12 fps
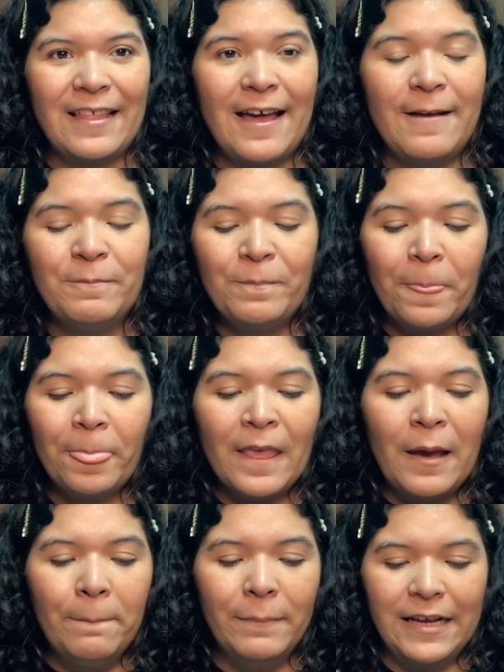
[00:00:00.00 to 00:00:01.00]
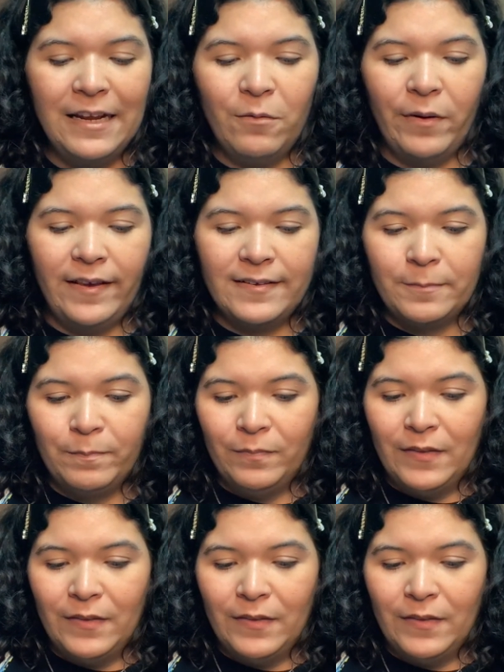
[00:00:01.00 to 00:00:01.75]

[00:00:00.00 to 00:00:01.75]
that. But anyways,